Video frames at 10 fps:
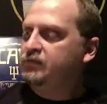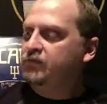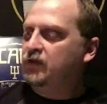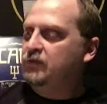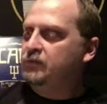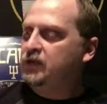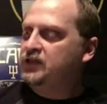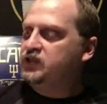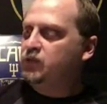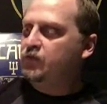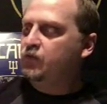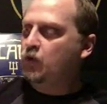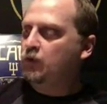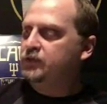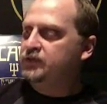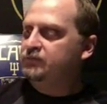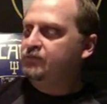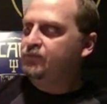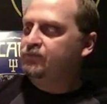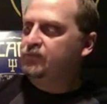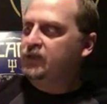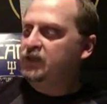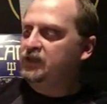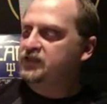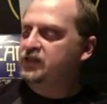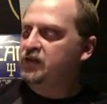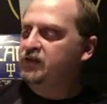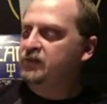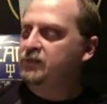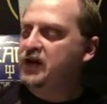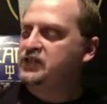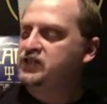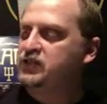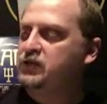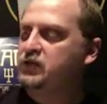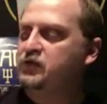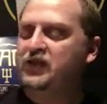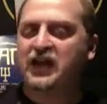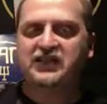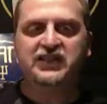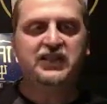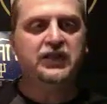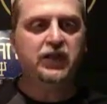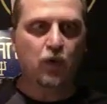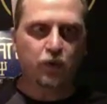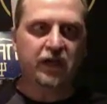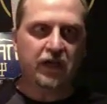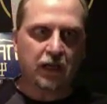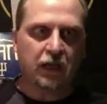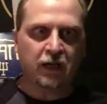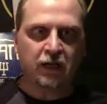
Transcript: from Joey Foreman, and it's called The Masha Gunashi Yogi.